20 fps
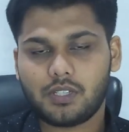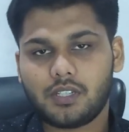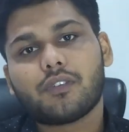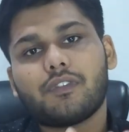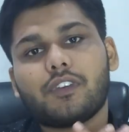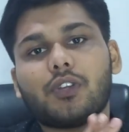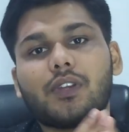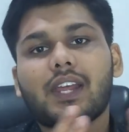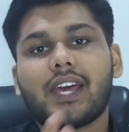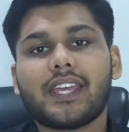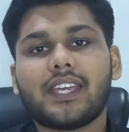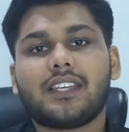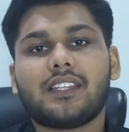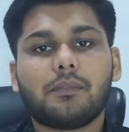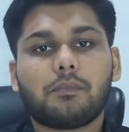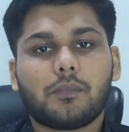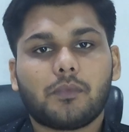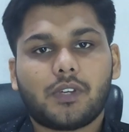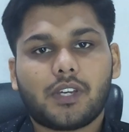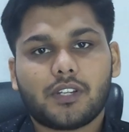If you like
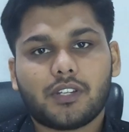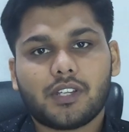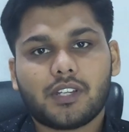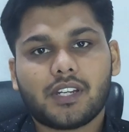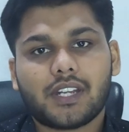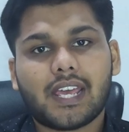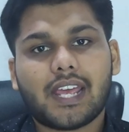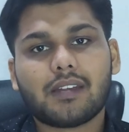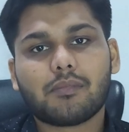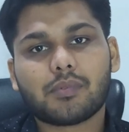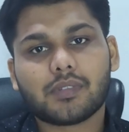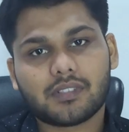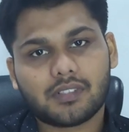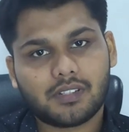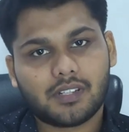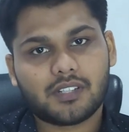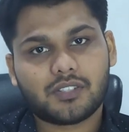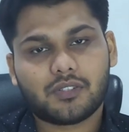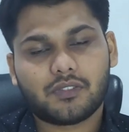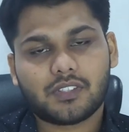the content and
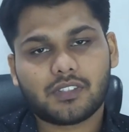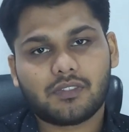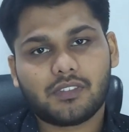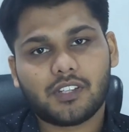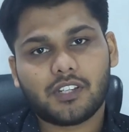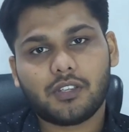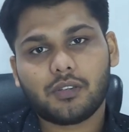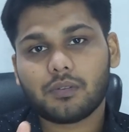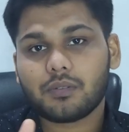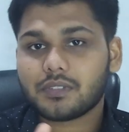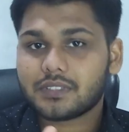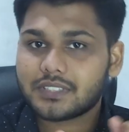presentation of this video,